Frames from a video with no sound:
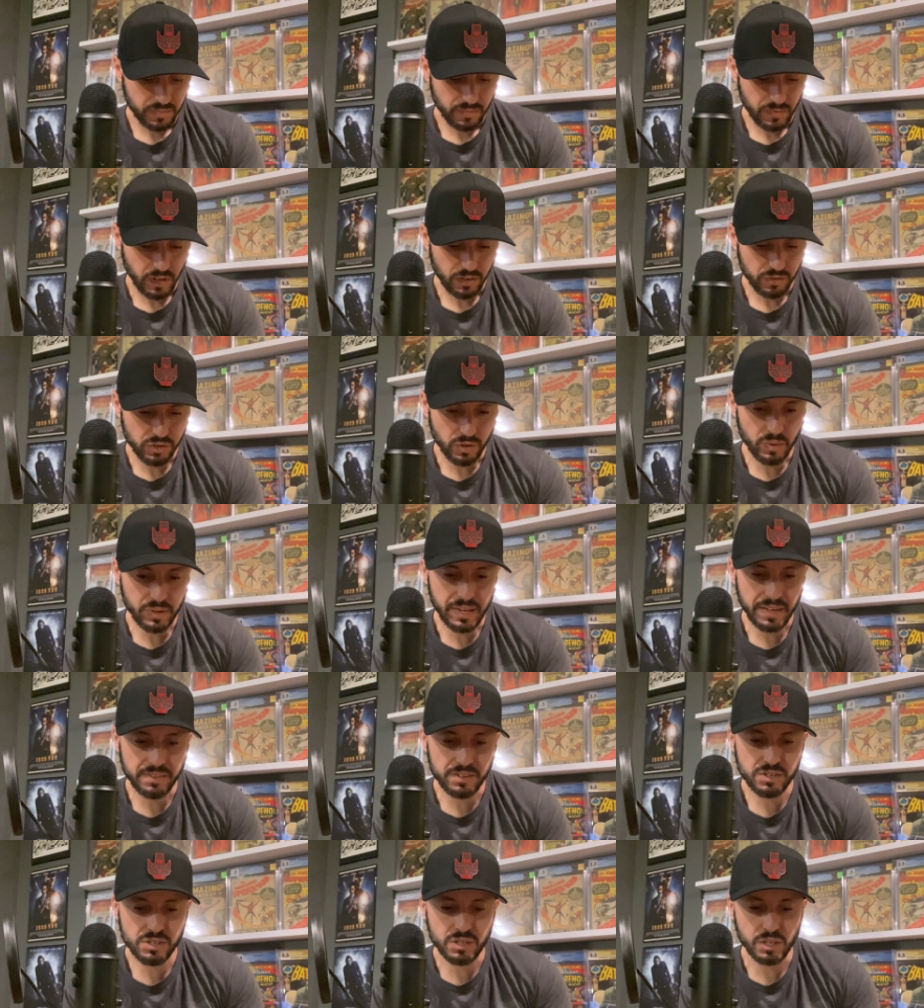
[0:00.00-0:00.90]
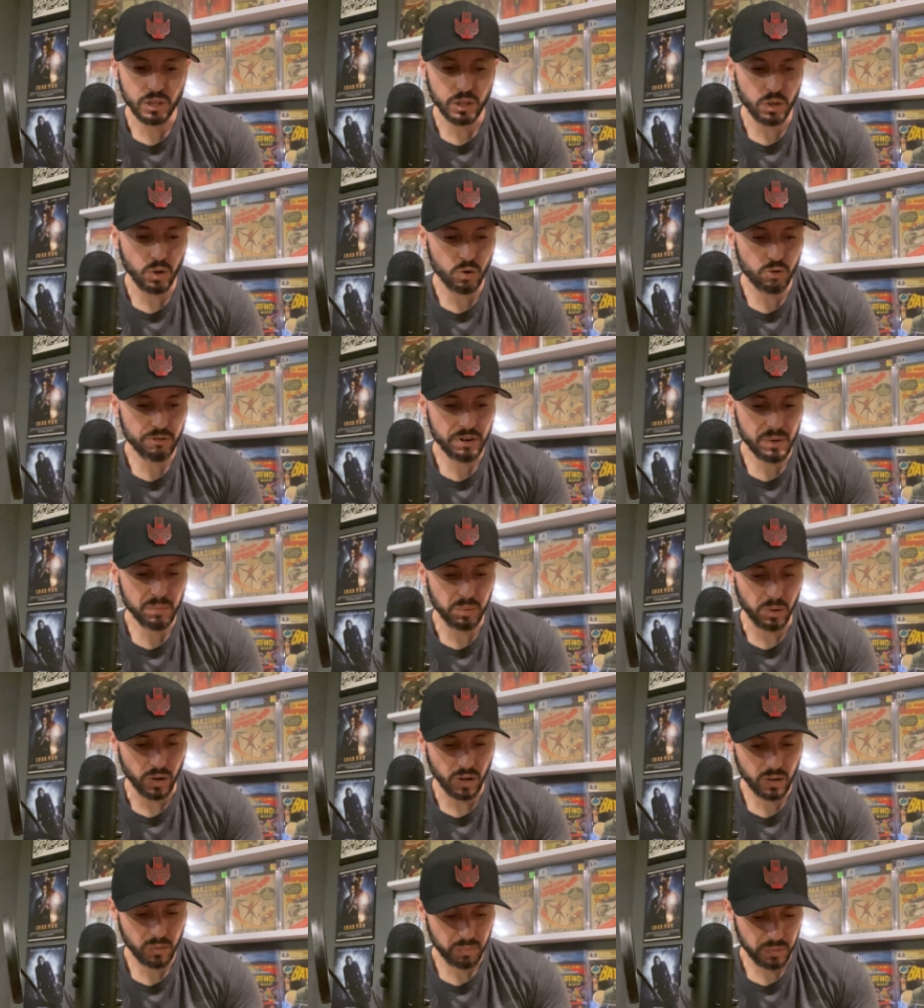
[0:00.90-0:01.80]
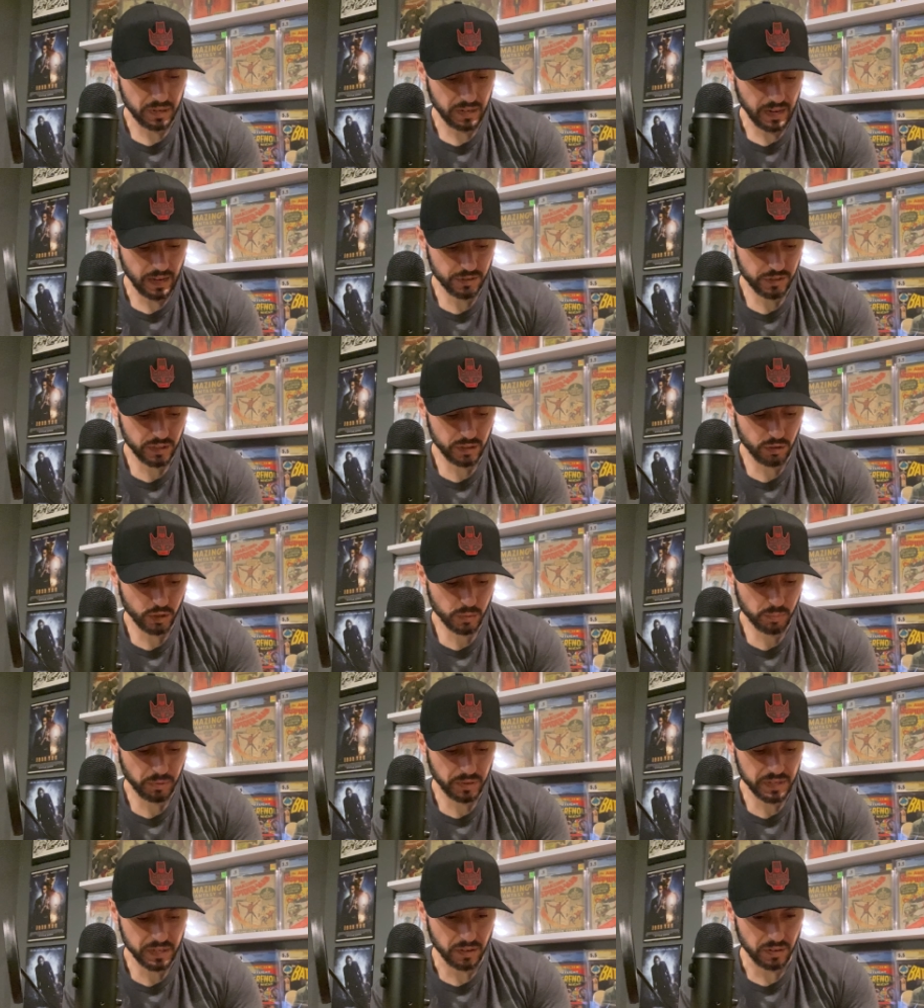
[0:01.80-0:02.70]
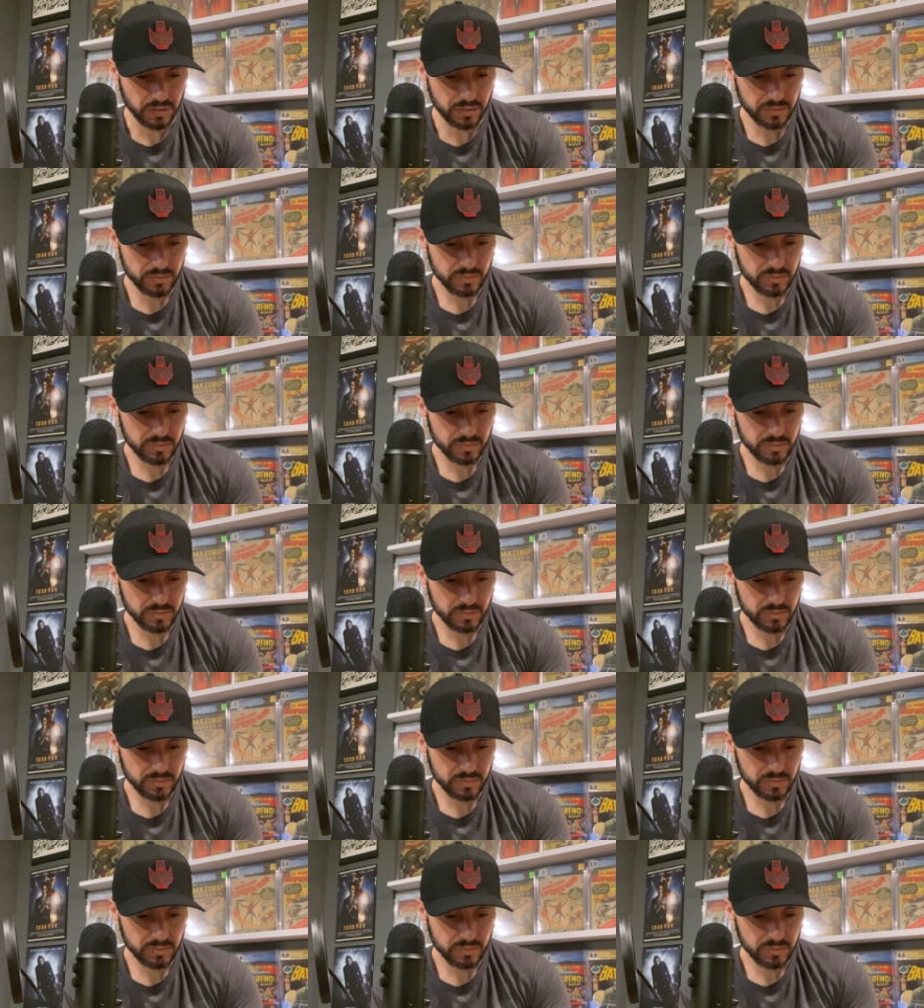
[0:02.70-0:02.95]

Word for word: So again, this is a low grade book, but it actually looks pretty good.